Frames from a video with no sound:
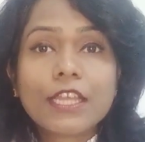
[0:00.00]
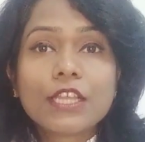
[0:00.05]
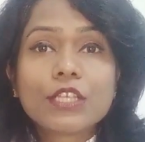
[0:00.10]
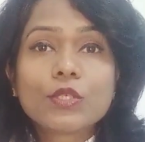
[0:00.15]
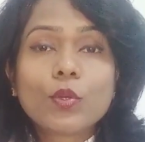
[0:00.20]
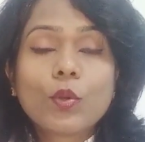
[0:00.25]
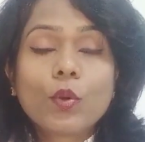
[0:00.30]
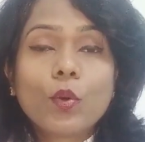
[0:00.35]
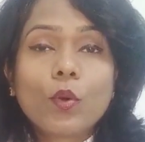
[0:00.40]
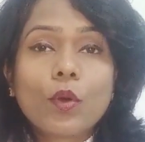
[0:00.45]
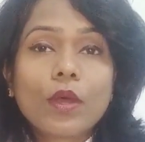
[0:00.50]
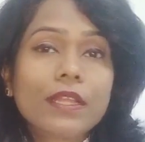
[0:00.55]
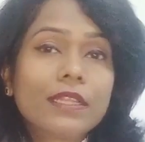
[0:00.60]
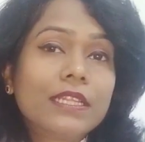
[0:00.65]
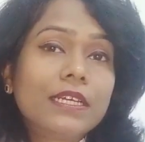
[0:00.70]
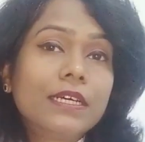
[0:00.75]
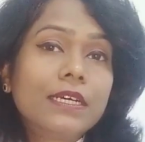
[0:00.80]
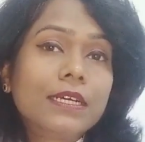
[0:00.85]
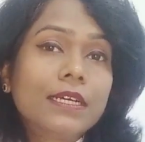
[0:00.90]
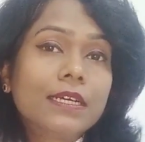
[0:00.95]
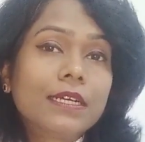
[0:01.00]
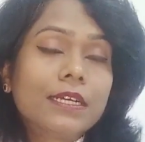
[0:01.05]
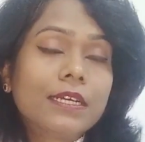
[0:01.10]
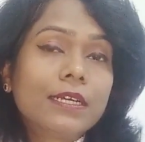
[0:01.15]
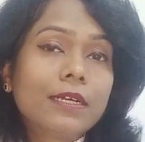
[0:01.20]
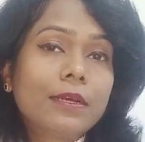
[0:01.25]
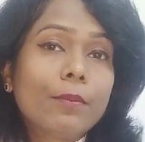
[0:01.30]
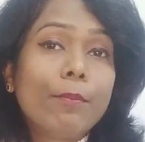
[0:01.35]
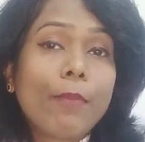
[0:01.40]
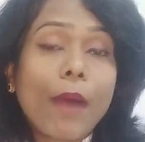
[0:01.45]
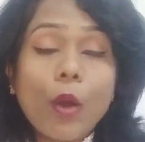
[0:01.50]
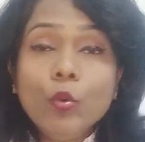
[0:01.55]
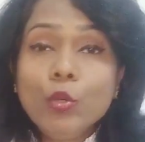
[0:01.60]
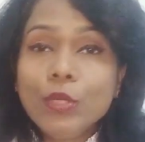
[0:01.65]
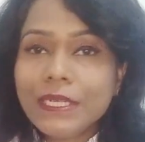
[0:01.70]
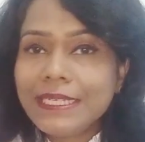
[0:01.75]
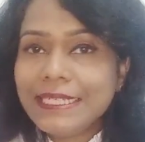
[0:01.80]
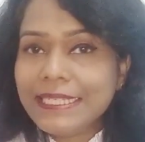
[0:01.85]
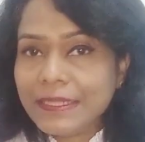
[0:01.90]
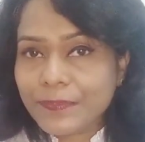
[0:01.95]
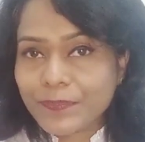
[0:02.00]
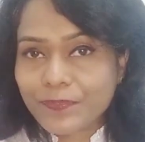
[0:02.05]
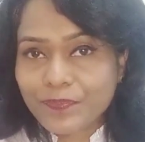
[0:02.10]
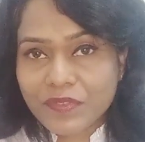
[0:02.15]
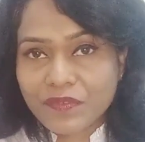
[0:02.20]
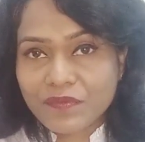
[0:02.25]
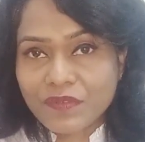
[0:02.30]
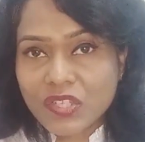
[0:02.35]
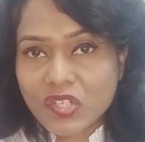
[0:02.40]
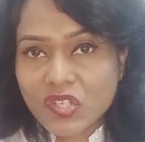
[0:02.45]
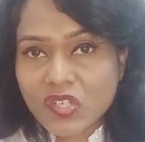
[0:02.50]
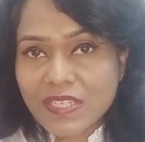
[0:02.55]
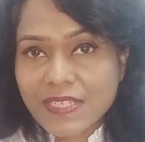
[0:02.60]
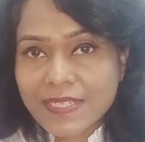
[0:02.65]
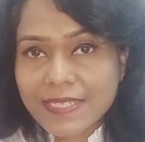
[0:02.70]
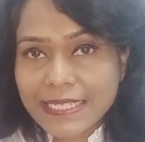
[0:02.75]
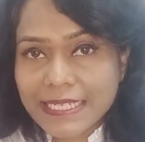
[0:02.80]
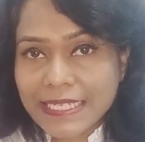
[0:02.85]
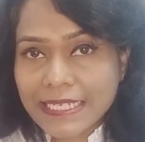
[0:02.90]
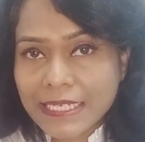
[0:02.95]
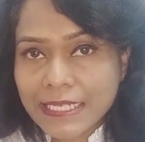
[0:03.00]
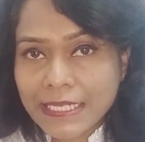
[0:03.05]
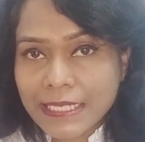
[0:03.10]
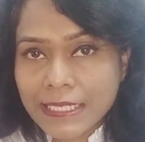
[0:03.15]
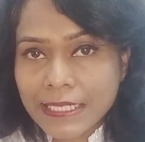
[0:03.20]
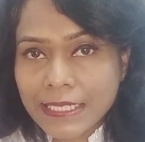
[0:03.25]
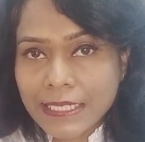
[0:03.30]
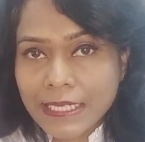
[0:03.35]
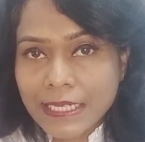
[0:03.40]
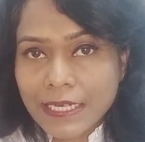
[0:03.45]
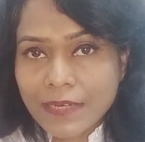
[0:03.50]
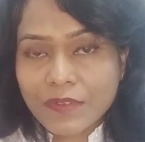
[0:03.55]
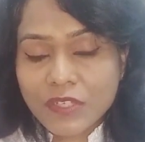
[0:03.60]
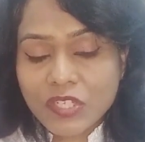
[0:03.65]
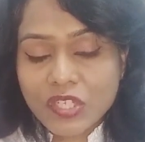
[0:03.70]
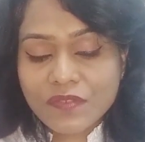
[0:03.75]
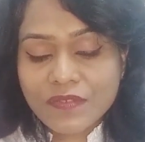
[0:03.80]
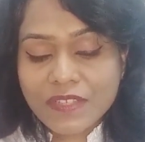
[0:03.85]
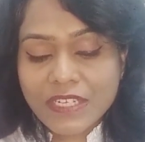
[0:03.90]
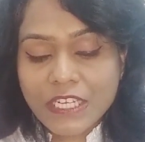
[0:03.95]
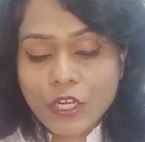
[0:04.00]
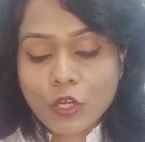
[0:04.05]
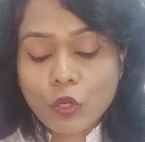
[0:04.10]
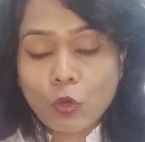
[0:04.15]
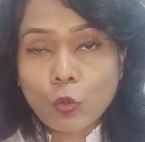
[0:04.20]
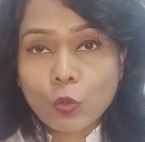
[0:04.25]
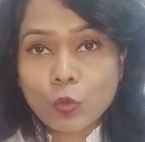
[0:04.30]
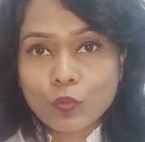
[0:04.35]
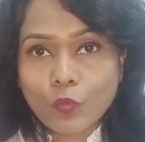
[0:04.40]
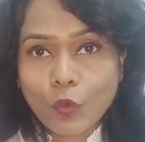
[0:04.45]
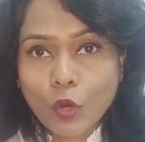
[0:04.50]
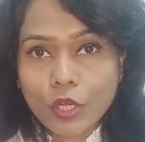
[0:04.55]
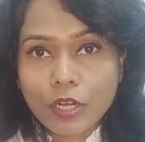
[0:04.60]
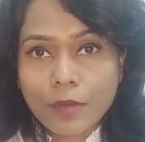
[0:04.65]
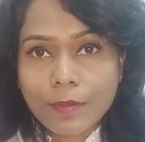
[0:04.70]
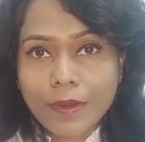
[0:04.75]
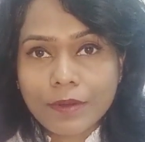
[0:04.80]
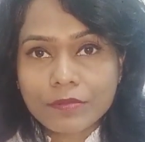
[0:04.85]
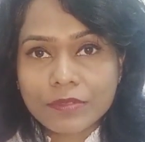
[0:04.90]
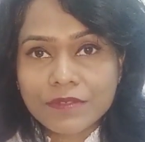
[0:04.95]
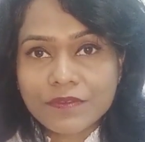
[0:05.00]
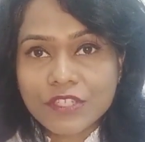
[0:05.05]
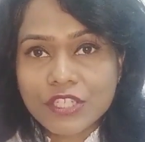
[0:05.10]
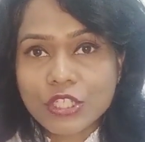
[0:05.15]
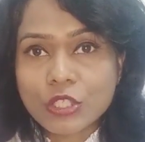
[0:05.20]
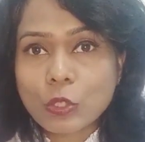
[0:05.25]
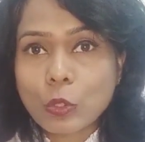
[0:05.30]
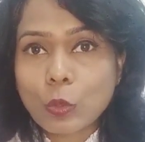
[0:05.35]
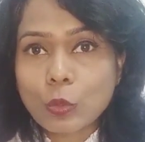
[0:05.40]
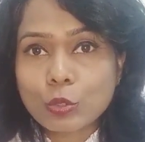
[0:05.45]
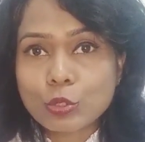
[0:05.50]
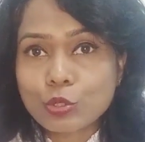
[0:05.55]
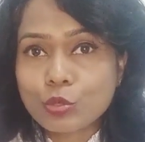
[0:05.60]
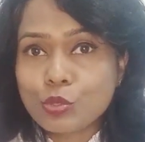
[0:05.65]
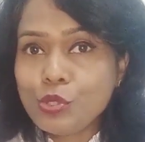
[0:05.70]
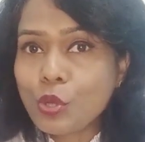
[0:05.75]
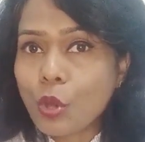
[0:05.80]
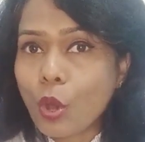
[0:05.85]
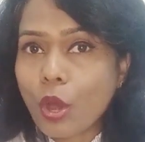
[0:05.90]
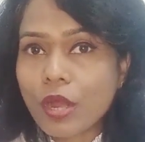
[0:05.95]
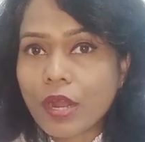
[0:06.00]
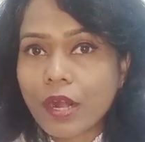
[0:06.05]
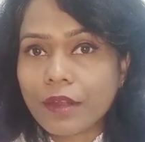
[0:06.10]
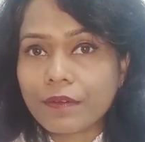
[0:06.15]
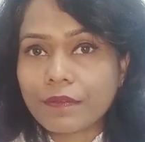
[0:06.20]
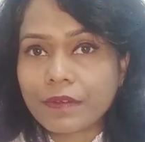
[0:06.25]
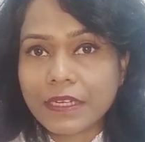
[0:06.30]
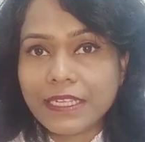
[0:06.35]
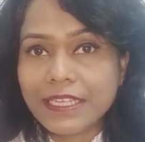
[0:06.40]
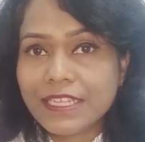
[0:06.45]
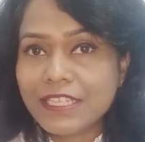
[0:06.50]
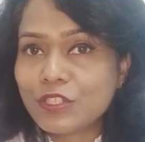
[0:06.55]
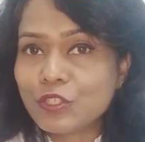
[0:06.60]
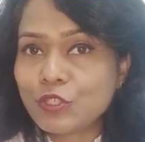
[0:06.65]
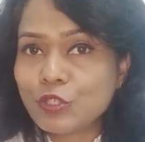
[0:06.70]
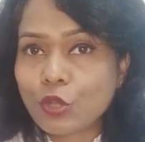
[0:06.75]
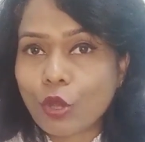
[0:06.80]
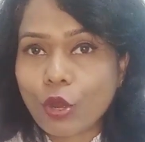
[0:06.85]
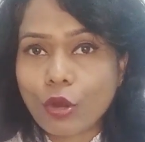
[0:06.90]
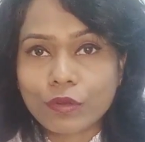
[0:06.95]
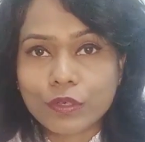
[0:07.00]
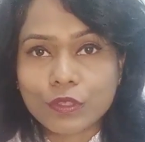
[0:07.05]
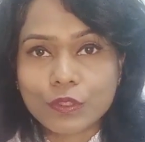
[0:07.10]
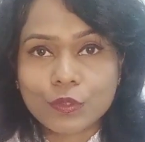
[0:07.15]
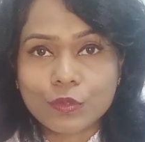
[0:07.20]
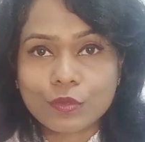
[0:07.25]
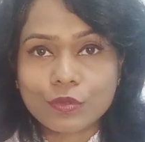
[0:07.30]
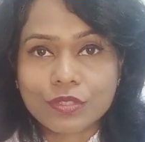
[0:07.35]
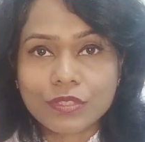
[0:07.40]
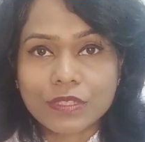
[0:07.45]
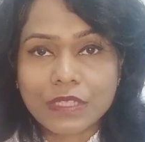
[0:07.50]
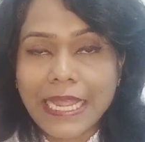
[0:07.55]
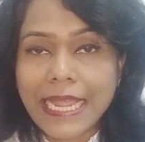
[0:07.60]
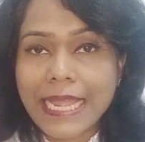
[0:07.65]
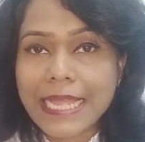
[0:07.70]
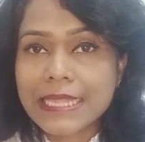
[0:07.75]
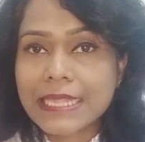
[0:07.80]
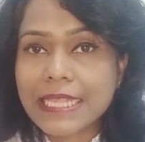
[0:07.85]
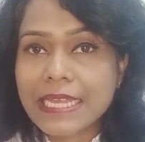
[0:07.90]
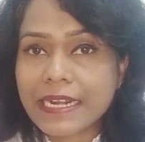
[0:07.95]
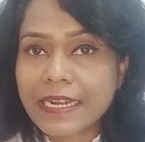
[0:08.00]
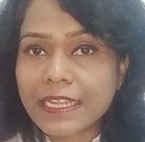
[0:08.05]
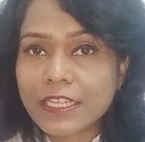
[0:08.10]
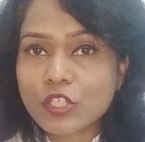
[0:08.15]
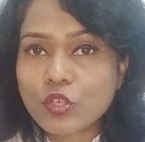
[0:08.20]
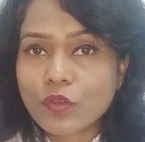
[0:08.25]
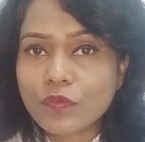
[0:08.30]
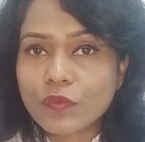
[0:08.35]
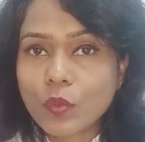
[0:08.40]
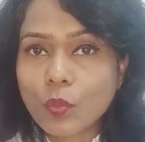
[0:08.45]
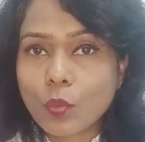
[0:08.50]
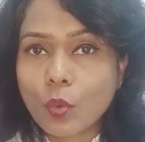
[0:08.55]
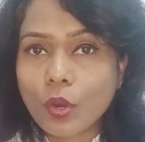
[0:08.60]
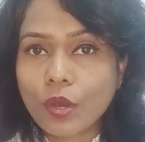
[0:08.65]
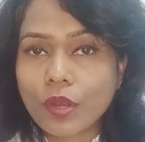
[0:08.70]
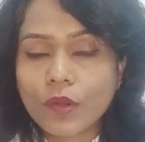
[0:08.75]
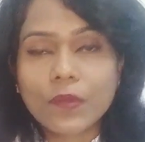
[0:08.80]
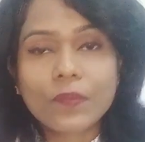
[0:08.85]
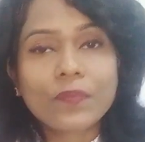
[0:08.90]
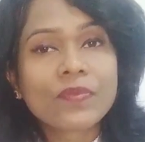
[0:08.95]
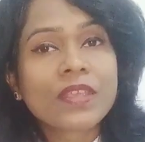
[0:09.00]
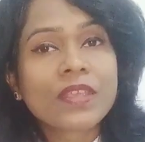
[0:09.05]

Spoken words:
So the boundary which is very close, water boundary which is close to your country is your resource, and the rest of the water,